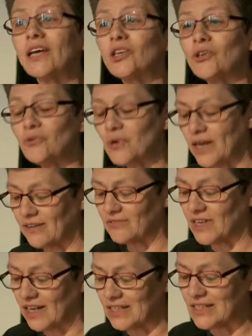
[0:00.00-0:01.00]
you
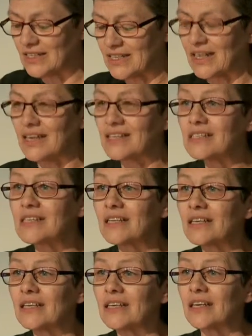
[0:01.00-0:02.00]
have 90 days,
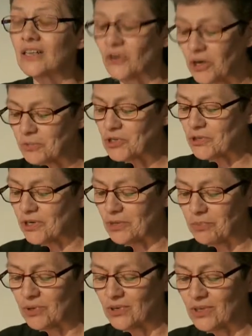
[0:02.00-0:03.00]
an
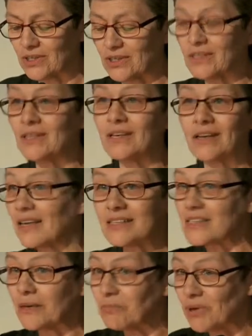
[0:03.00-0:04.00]
arbitrary period not
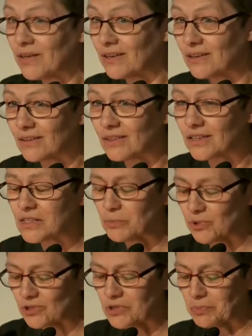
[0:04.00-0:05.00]
set by health
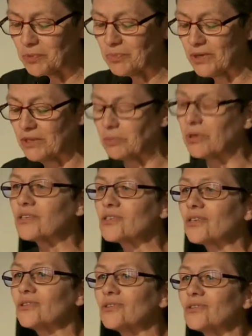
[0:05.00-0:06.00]
experts but by the
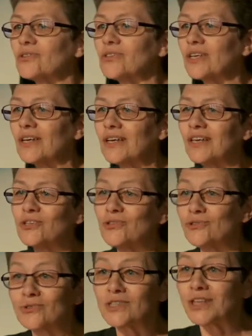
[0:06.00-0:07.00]
prosecutors,
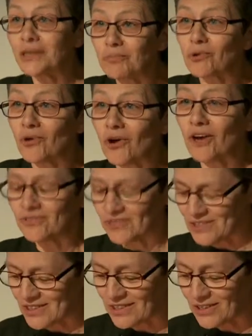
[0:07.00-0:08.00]
to taper off,
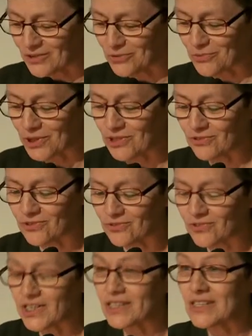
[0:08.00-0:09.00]
it's another wonderful
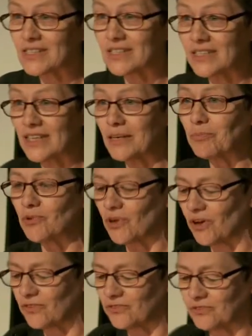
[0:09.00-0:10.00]
phrase, to taper
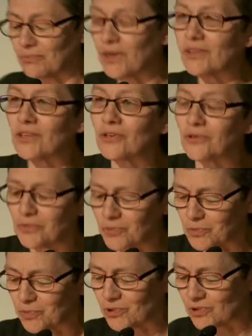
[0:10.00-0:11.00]
off methadone or
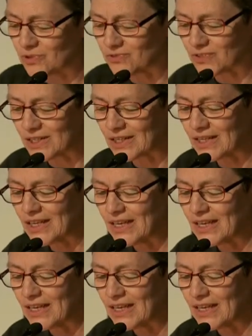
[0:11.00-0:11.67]
buprenorphine.